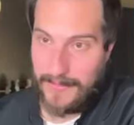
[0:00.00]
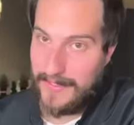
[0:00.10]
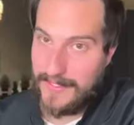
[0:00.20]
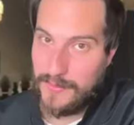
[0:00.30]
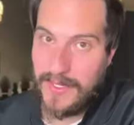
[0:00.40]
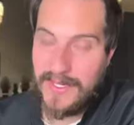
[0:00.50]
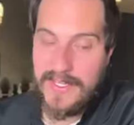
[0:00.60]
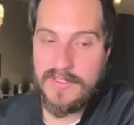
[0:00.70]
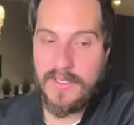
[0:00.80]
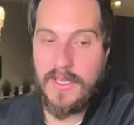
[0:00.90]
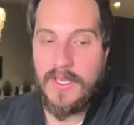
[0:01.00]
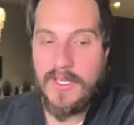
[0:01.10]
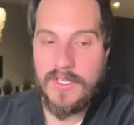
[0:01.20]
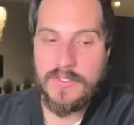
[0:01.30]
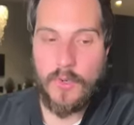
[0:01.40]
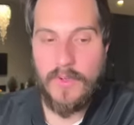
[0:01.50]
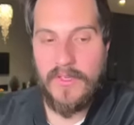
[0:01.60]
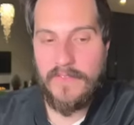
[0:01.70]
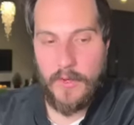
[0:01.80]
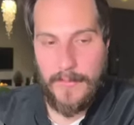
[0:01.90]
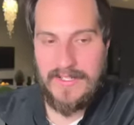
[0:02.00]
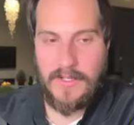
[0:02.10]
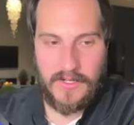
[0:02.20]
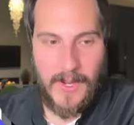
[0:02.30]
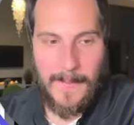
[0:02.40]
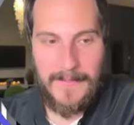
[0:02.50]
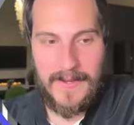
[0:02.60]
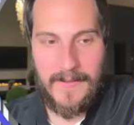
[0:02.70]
it is what it is. So if you're a big dog company,